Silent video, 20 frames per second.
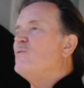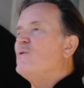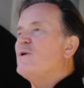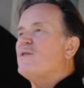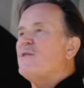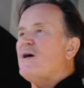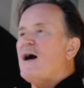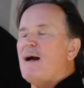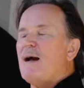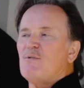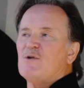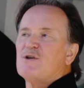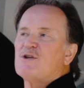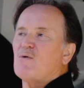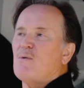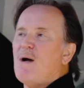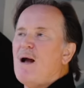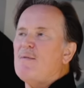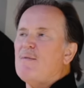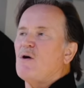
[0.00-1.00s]
with the hybrid
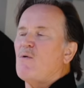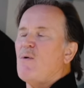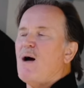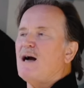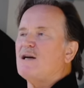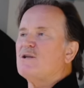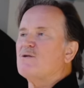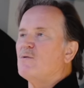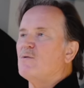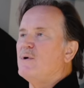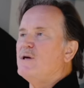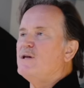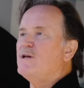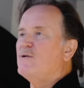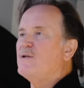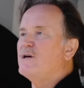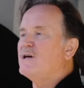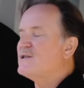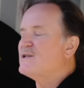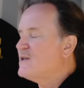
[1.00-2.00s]
ceramic wax when we
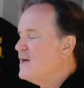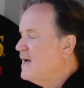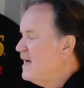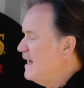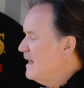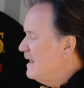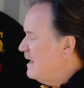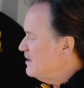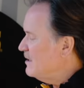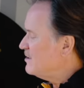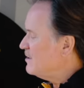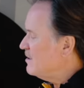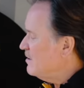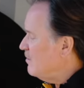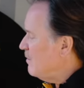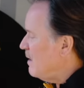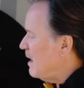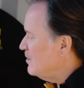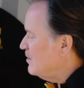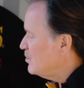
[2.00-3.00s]
do this is
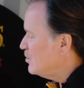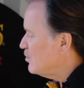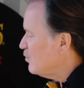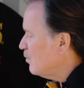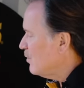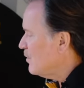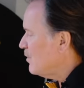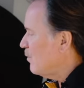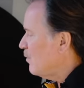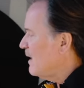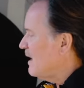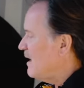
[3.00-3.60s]
to ensure that we